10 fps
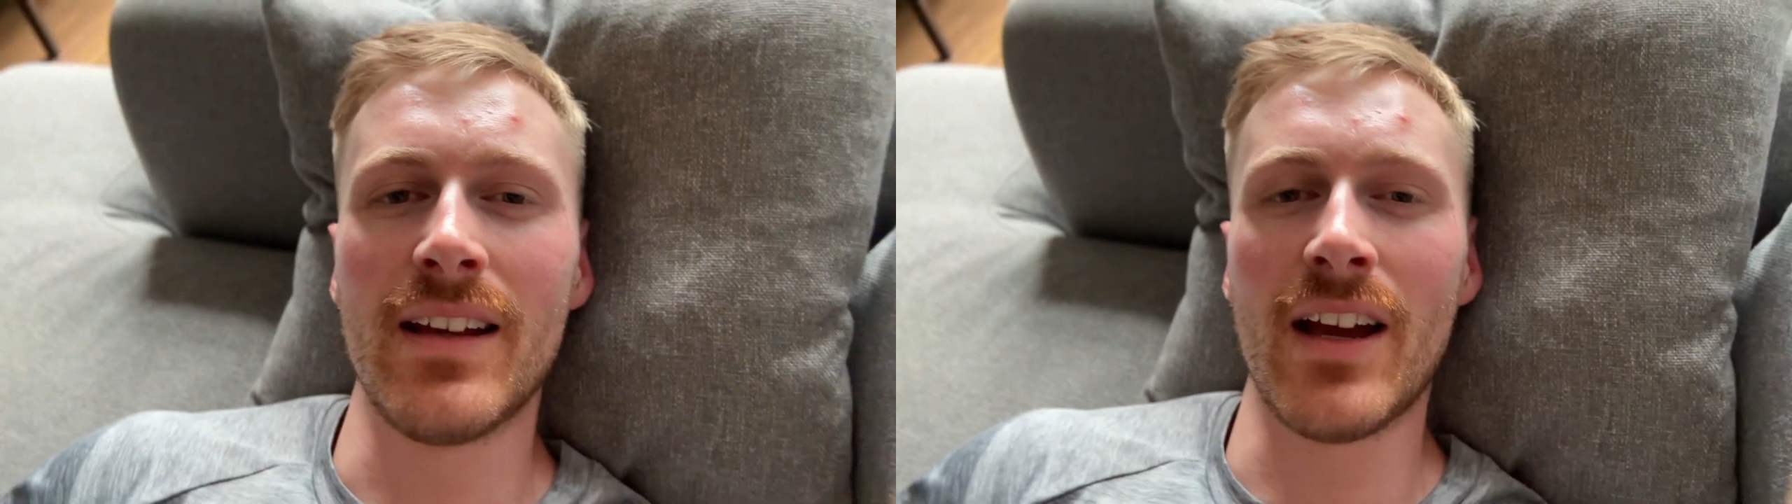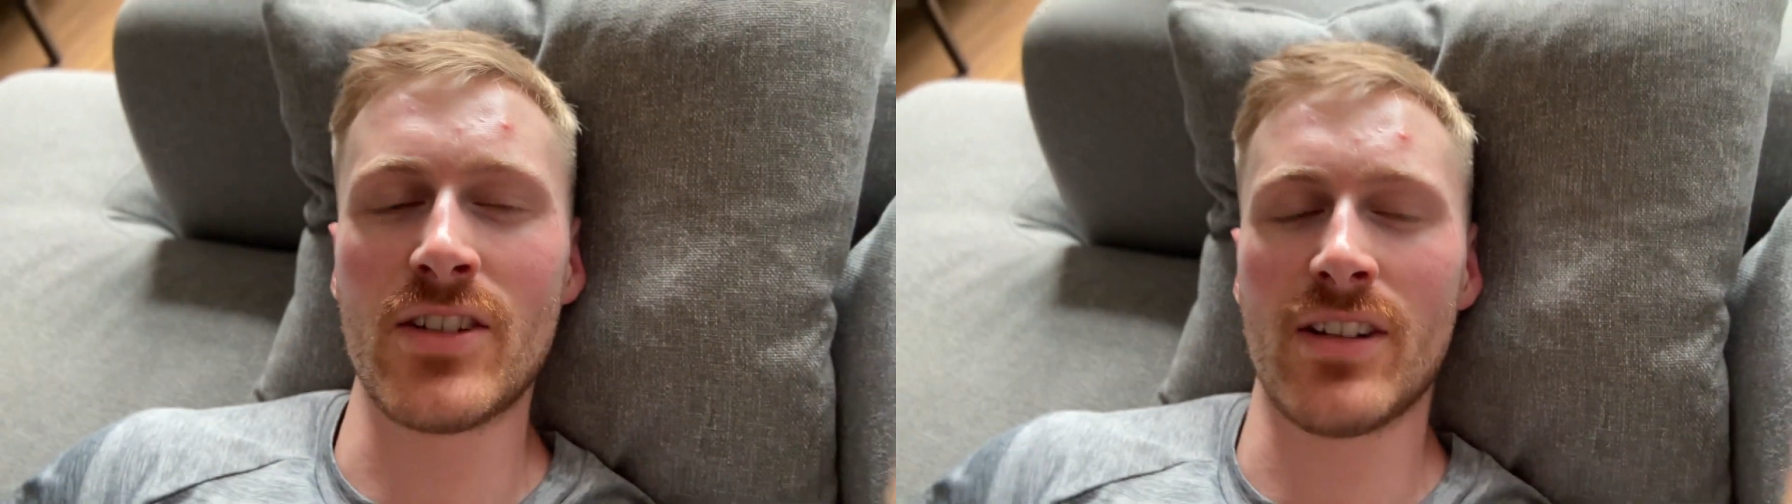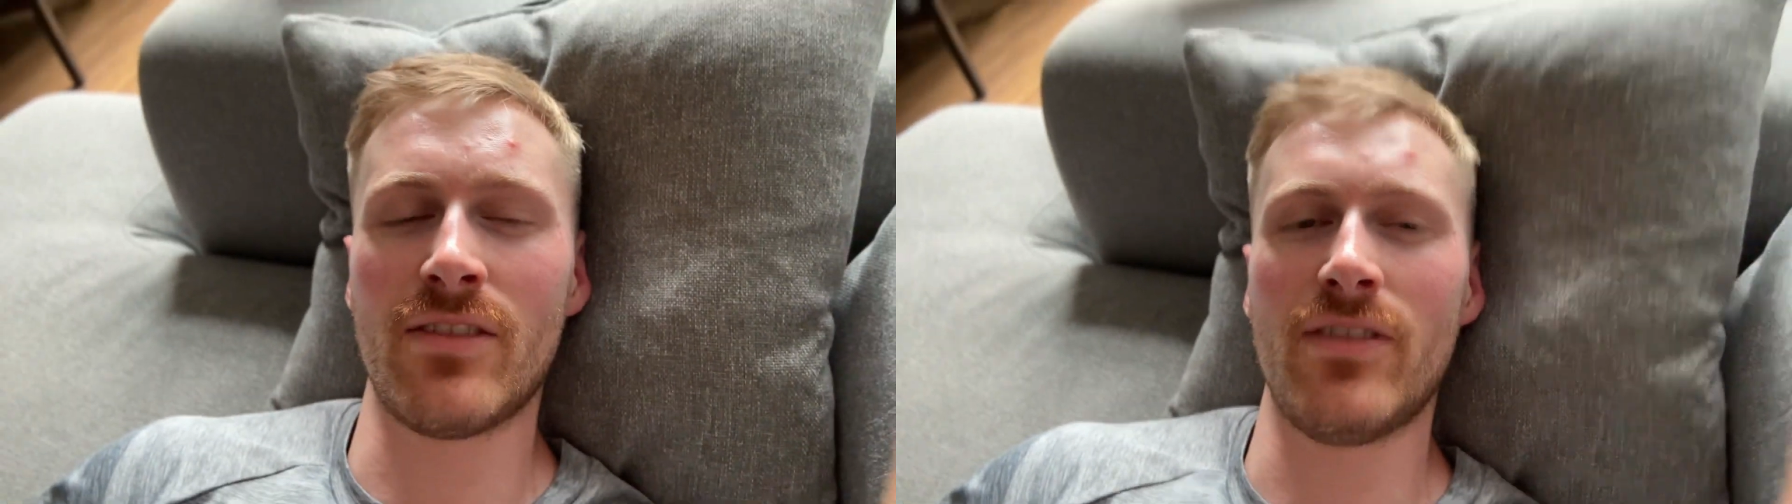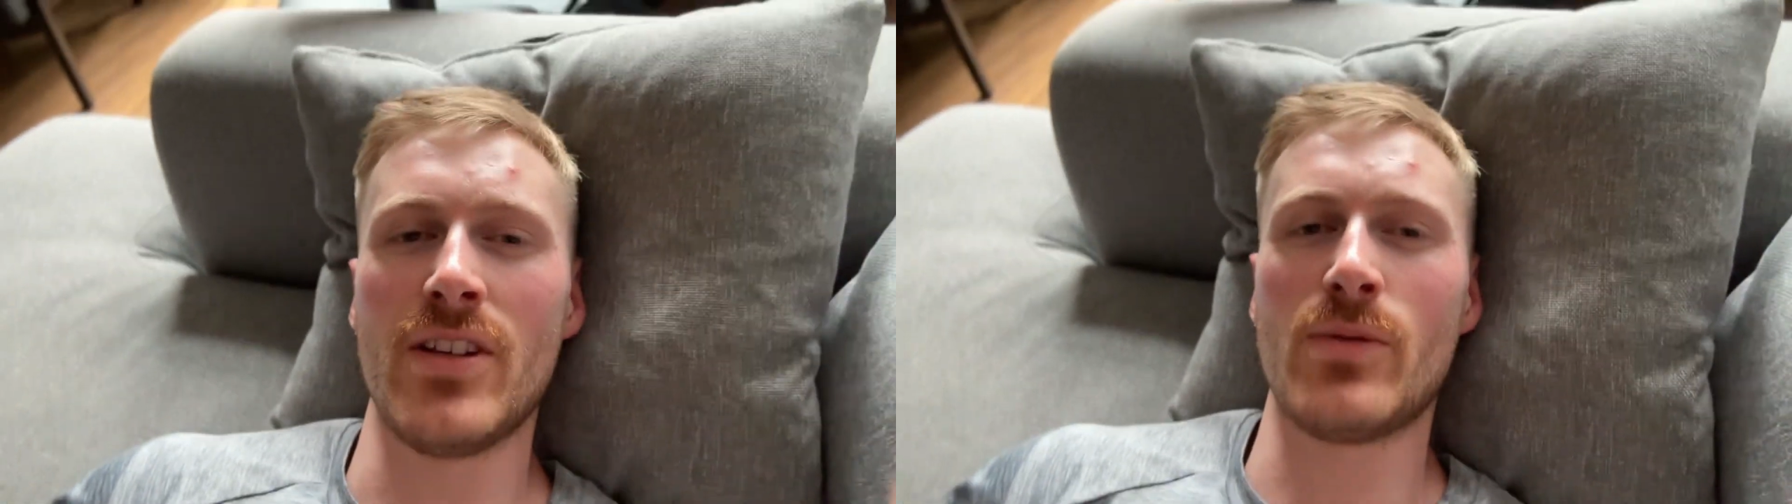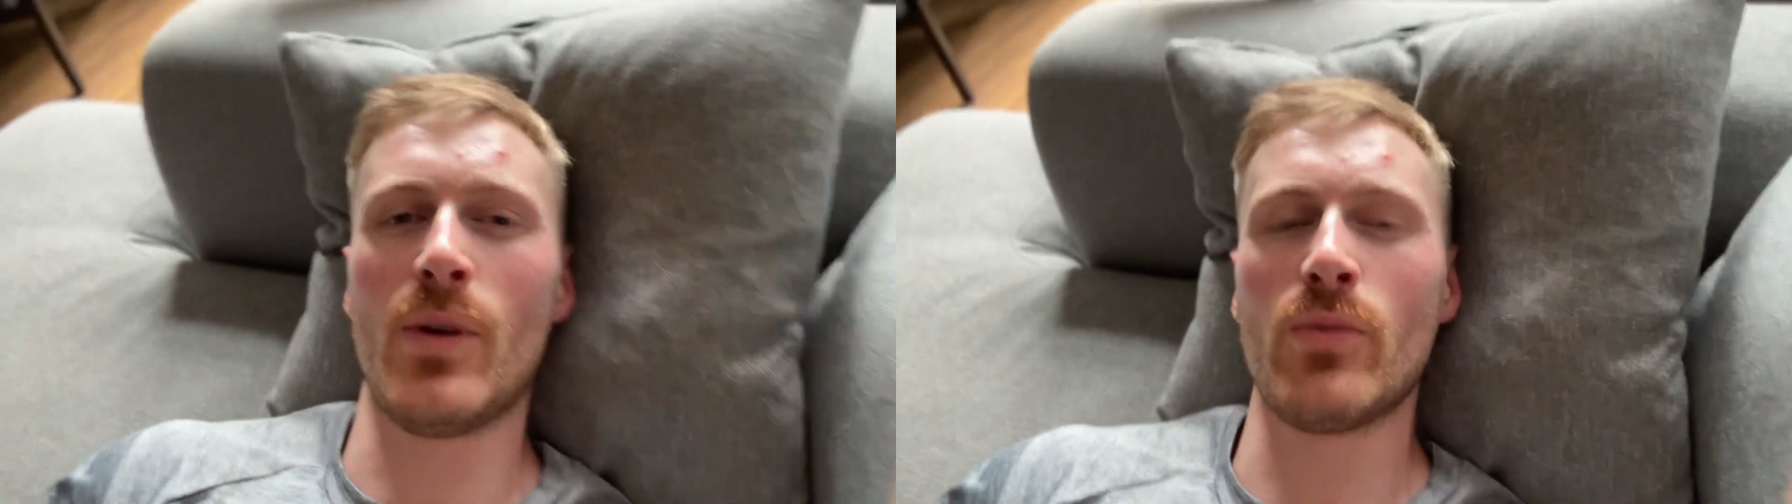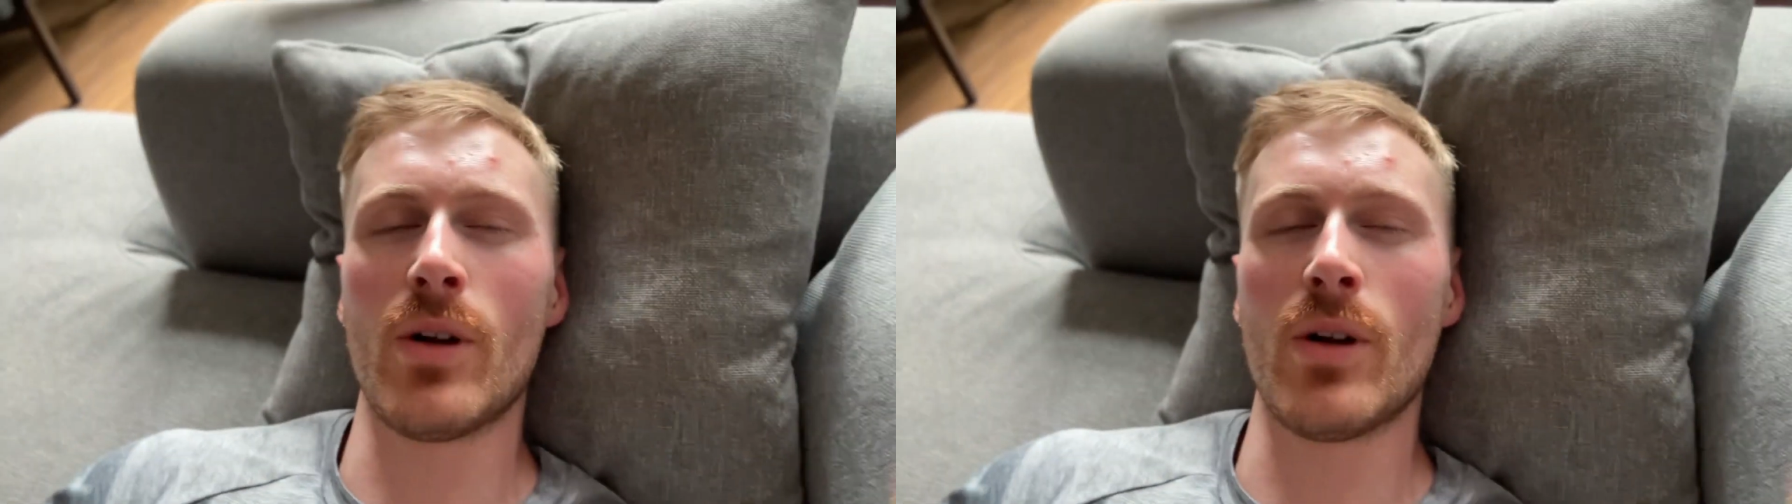Hashtag first world